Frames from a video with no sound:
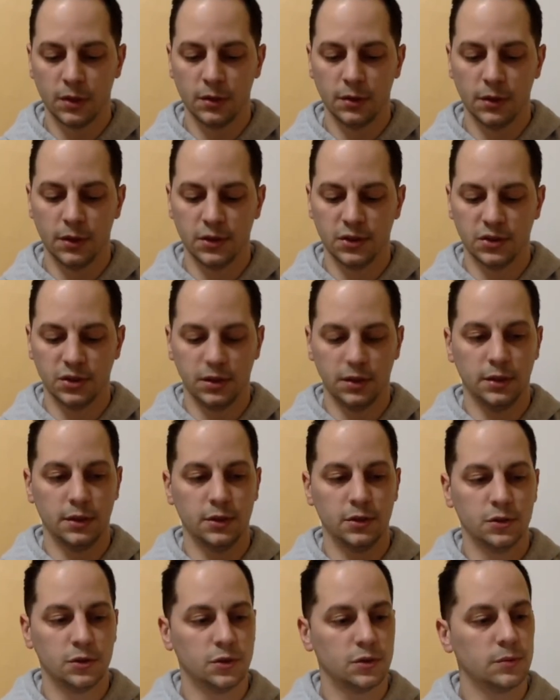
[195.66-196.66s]
This
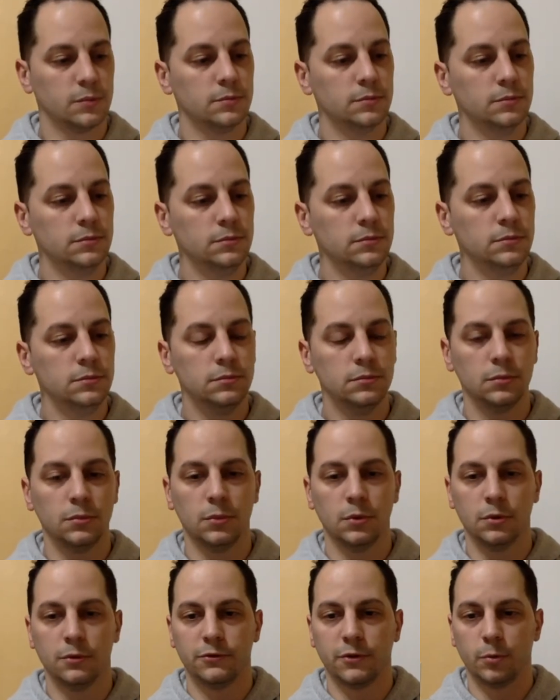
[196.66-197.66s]
is
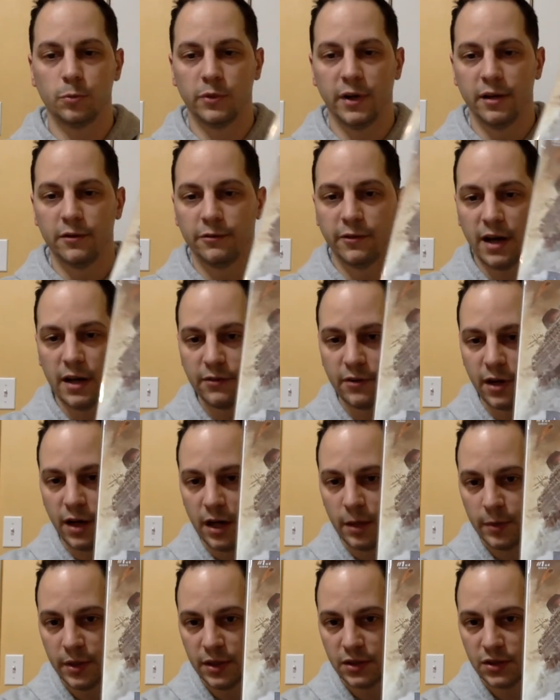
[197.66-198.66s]
from Red 5
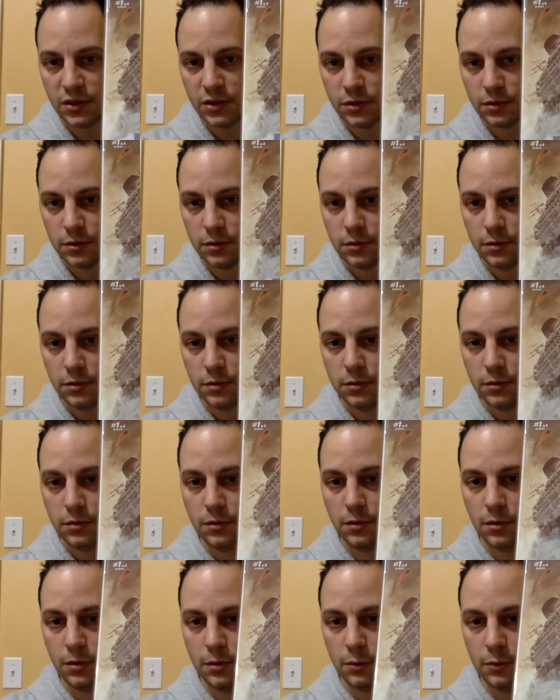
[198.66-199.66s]
Comics,
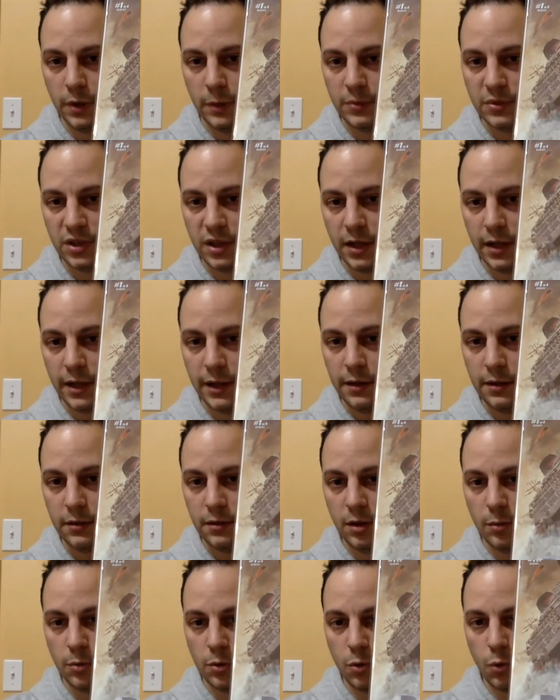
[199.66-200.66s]
Riptide
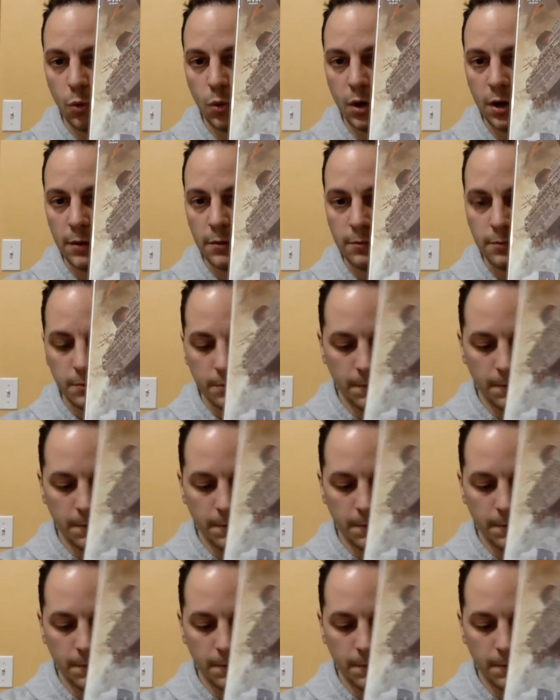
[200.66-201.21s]
number 1.